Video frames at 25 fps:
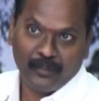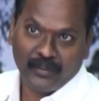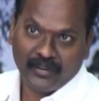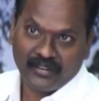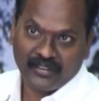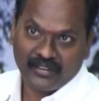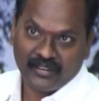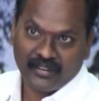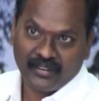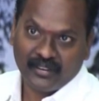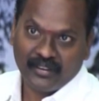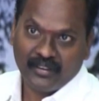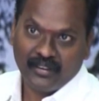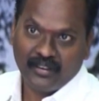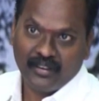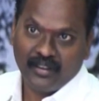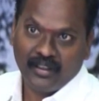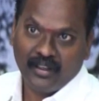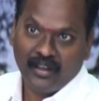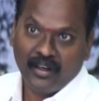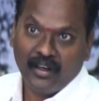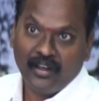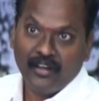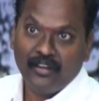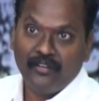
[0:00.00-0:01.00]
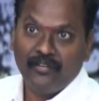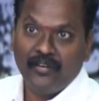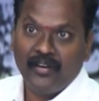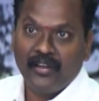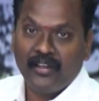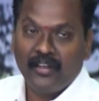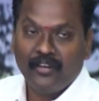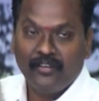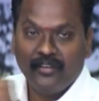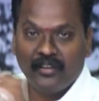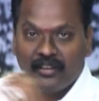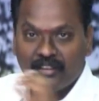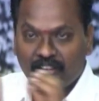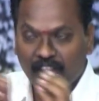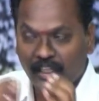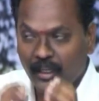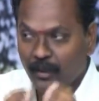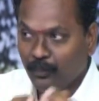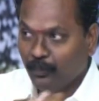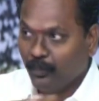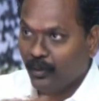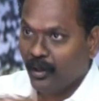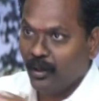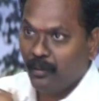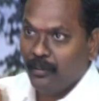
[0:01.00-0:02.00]
person. Or if I give the
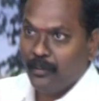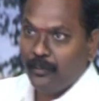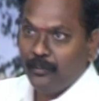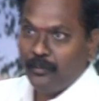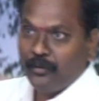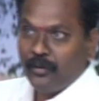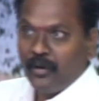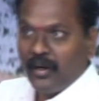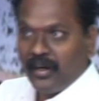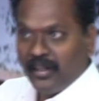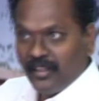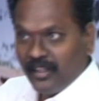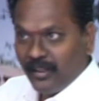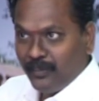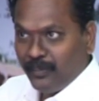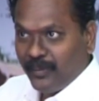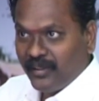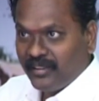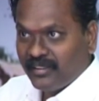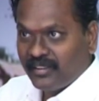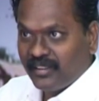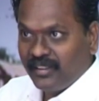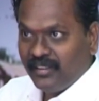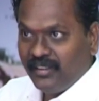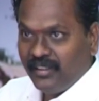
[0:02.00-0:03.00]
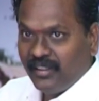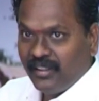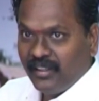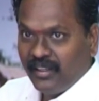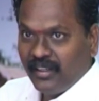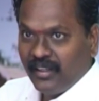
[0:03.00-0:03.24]
same problem to another person,